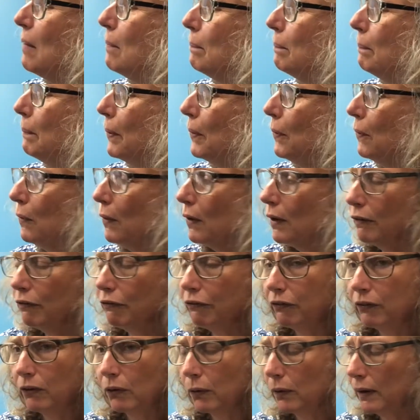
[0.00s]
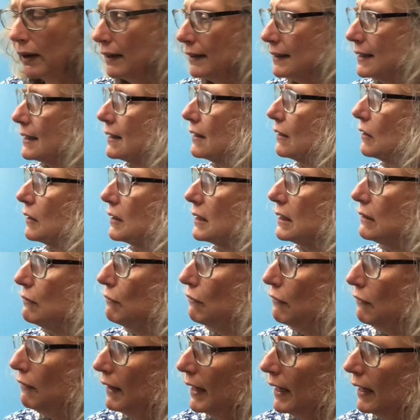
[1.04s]
Poor Florence looks
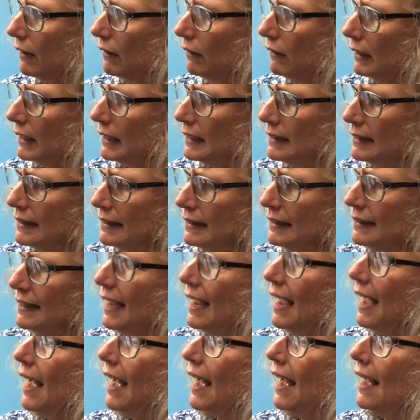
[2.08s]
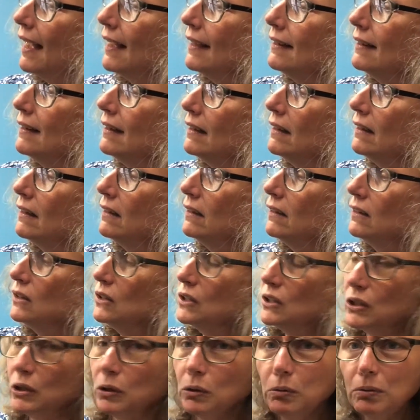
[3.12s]
very sad.
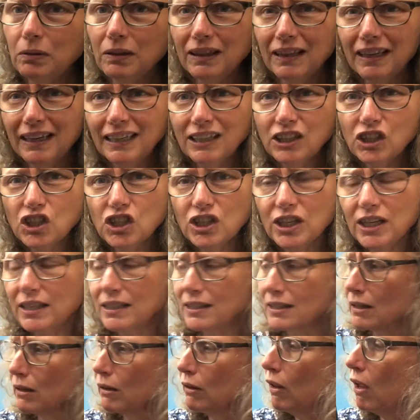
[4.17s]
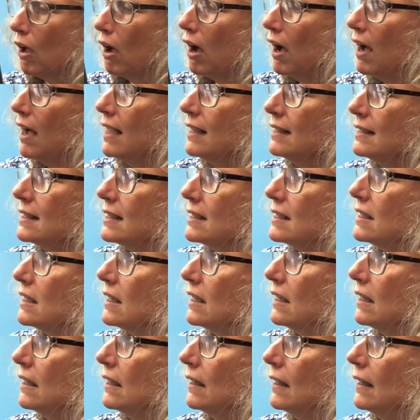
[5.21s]
Do you think she is lost?
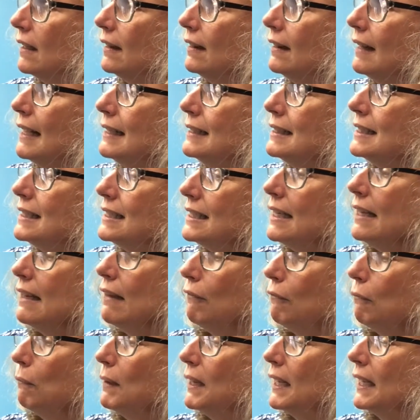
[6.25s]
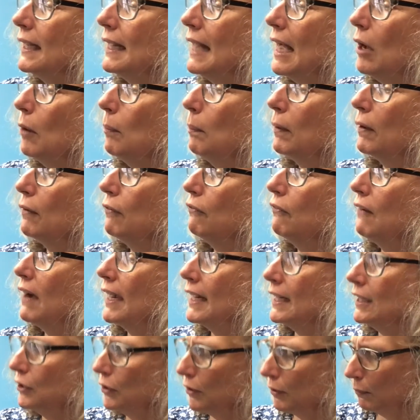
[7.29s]
Let's see if we can help her
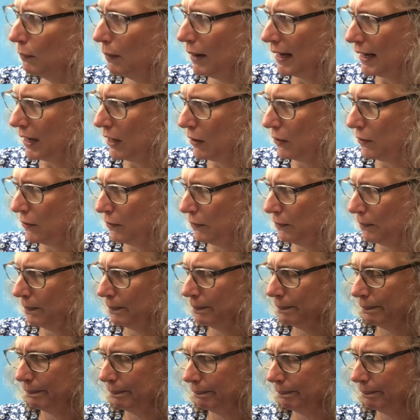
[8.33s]
find her way home.